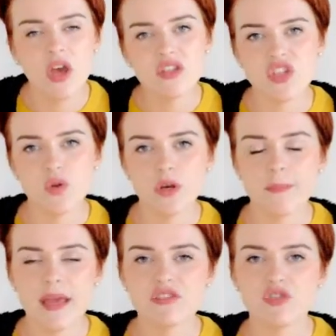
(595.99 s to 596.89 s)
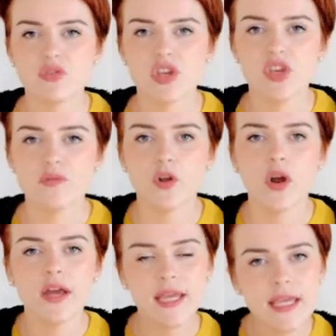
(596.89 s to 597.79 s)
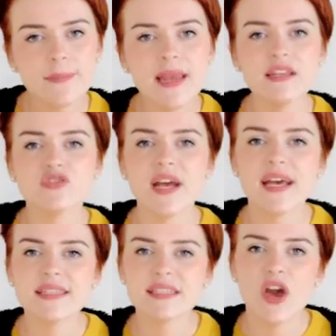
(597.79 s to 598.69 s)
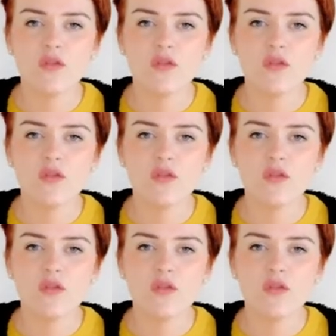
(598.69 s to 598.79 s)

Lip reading: So you want to make sure that you've got email address,